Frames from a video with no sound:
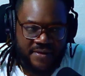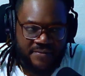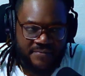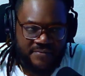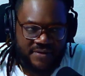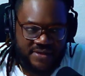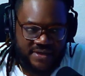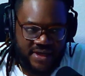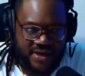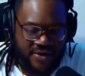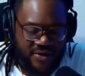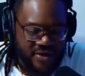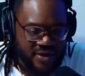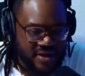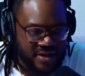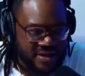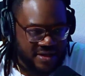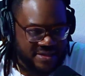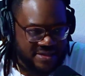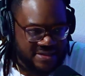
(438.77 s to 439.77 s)
what they
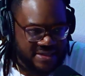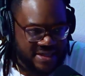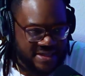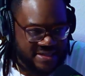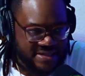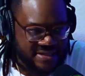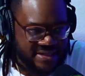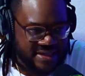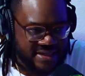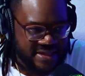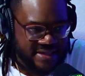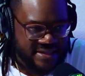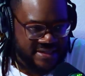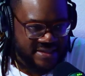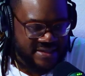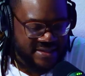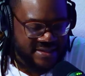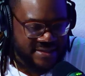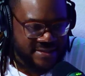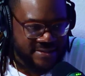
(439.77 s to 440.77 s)
call the Gen Z.
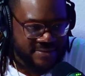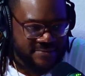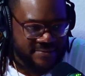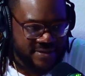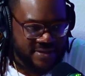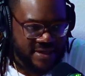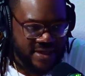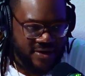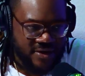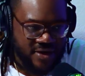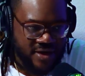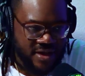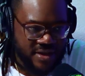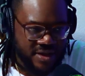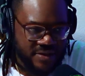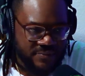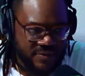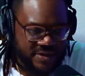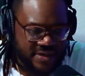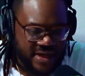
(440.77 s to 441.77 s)
What they
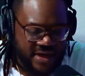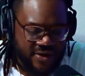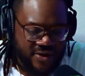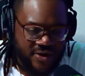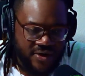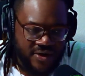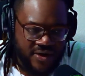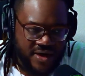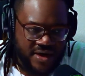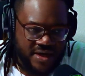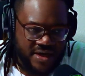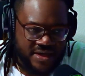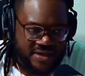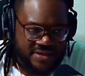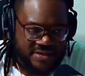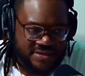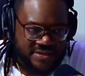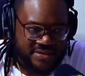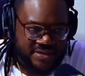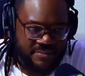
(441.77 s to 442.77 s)
call
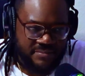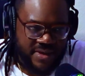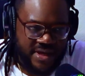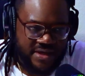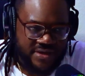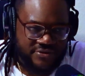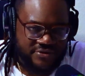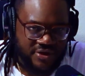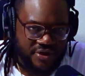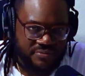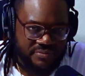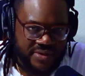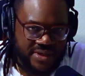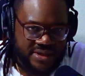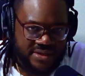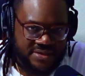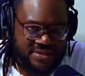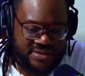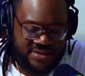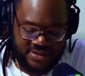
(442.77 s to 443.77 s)
us, the
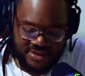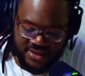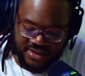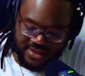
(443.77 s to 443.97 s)
Metatropians.